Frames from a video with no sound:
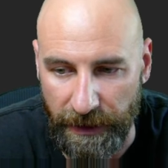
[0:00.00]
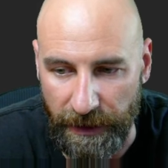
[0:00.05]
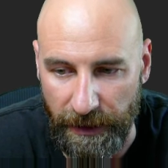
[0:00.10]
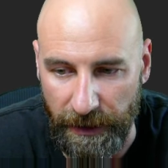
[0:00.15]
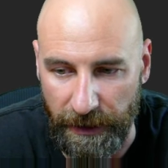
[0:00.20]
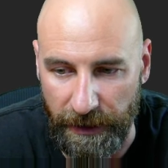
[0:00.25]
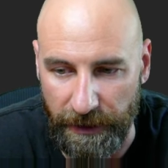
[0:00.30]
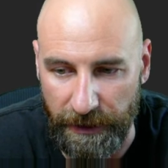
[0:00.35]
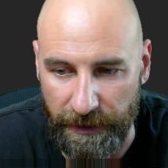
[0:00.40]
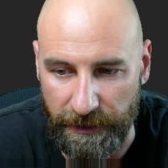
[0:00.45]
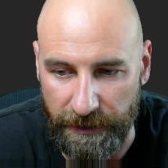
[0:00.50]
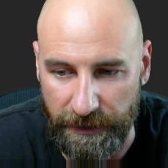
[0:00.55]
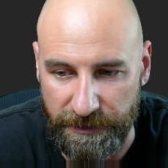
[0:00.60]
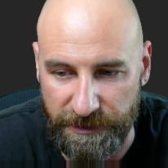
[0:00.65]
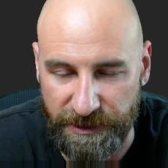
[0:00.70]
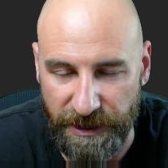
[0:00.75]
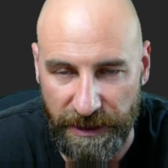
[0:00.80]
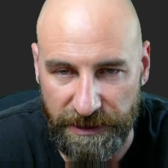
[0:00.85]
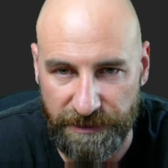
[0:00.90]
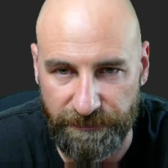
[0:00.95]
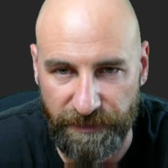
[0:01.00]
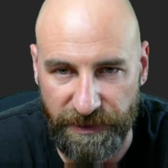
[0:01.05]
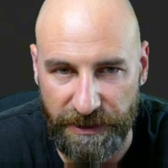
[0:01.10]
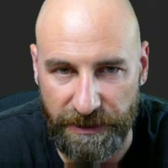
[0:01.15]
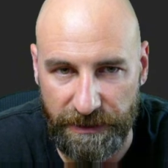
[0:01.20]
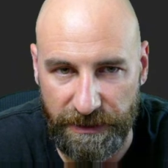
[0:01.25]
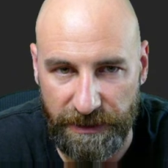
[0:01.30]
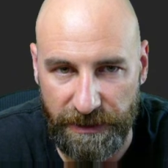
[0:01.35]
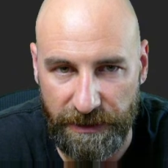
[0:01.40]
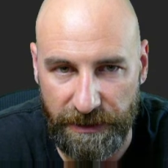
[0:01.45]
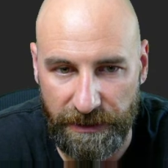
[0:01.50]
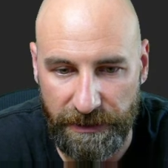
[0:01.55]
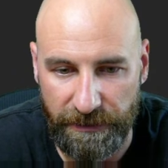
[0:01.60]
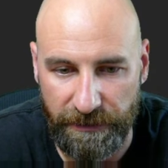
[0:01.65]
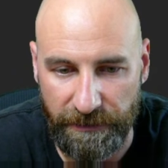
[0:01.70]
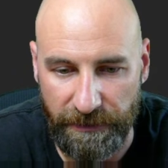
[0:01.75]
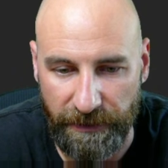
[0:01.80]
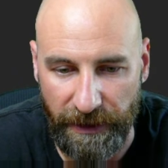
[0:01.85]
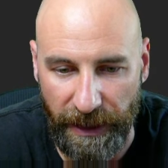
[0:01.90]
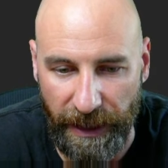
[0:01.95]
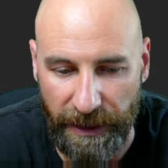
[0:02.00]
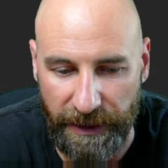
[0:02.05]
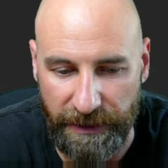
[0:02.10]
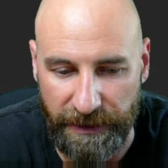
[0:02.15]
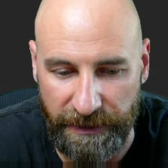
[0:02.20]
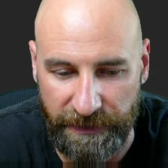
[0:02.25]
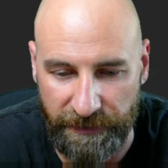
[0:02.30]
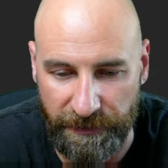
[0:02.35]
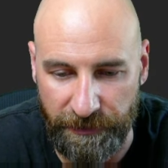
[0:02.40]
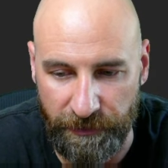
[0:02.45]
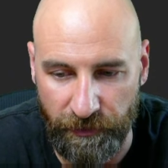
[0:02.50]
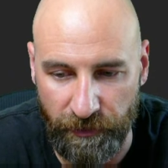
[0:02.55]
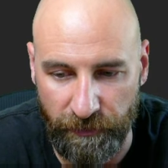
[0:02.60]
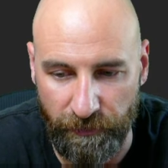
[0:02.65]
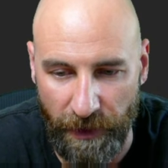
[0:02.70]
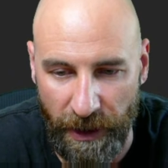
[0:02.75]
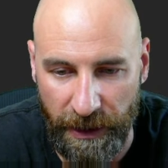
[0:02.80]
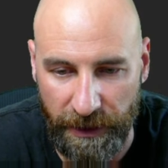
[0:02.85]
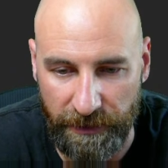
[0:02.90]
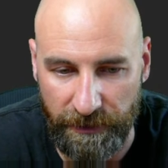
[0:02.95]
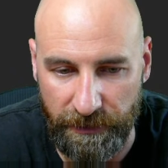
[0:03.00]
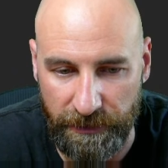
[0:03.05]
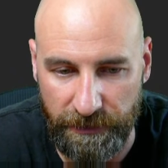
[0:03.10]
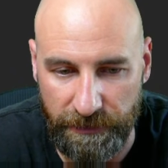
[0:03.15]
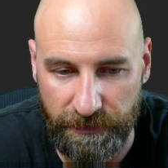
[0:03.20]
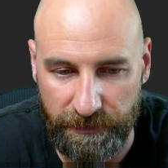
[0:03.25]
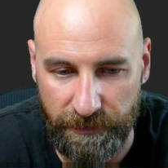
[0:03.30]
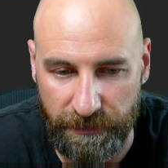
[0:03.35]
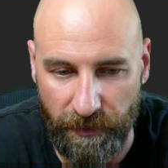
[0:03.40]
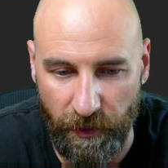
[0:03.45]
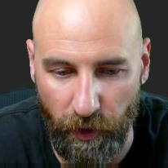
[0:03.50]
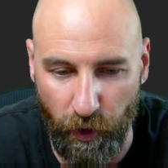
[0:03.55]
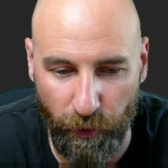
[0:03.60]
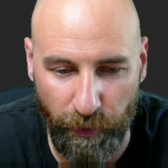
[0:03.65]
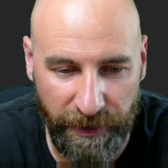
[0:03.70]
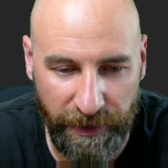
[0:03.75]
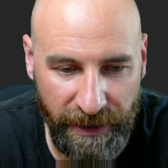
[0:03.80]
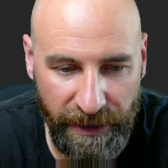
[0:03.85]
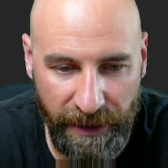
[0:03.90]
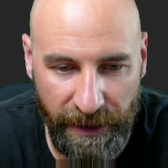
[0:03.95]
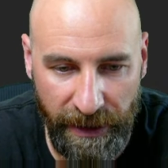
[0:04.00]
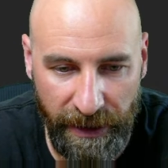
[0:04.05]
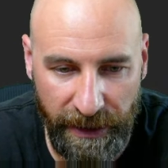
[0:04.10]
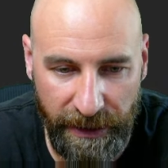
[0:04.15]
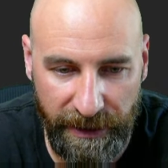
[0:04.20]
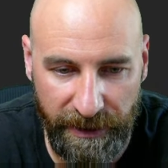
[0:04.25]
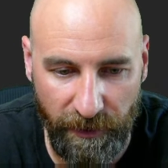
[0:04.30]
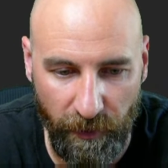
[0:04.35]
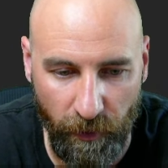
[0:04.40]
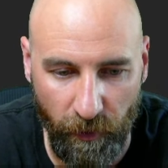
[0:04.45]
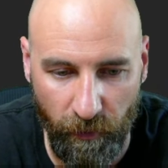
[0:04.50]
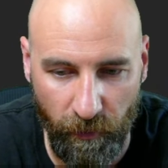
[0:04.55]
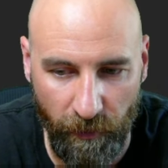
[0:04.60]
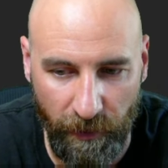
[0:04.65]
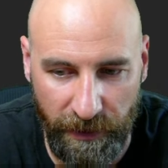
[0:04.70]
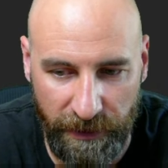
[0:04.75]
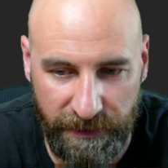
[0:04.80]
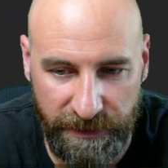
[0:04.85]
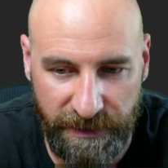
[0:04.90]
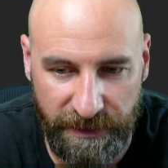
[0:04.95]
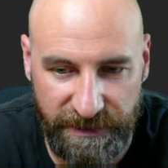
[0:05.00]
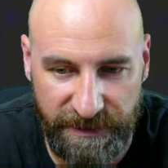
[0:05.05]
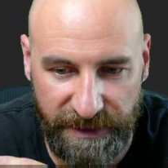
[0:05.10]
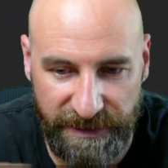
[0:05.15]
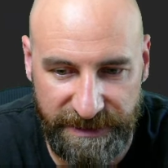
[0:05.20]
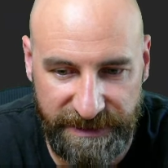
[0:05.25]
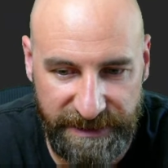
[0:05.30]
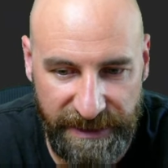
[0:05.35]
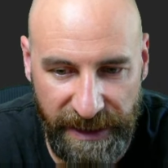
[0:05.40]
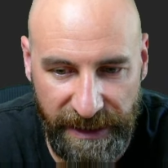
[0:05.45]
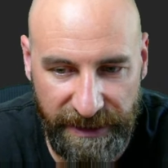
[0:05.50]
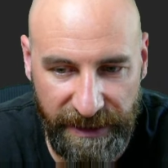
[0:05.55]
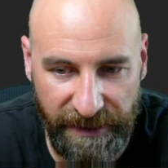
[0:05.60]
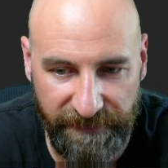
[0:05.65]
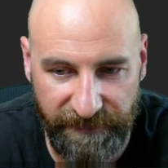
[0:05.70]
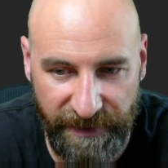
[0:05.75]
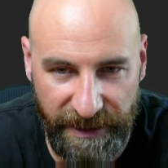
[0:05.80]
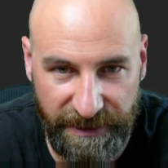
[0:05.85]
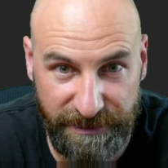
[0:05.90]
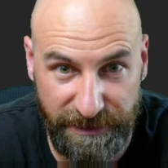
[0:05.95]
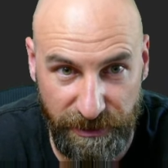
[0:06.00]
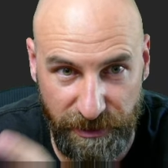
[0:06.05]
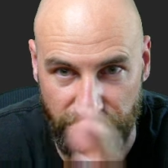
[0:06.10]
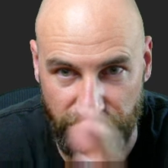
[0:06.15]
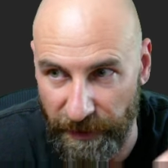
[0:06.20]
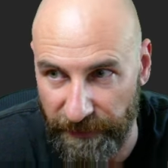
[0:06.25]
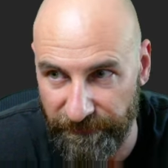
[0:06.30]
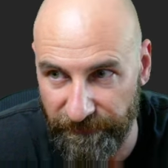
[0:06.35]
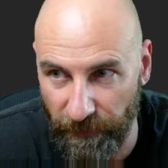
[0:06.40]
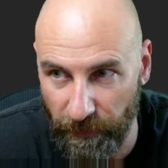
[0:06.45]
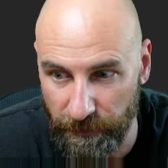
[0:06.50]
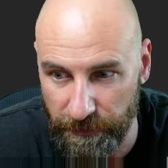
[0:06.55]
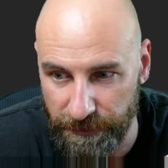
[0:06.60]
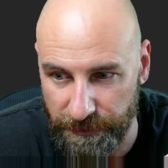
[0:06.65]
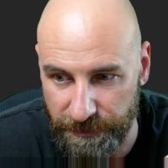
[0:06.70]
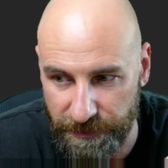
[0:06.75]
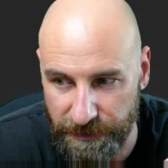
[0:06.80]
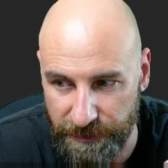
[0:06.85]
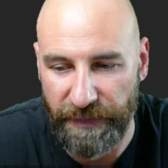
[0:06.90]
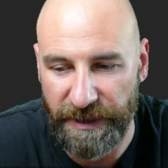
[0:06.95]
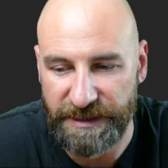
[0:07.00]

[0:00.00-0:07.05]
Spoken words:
ChatGPT in their new model, OpenAI 01, does not have access to my folders.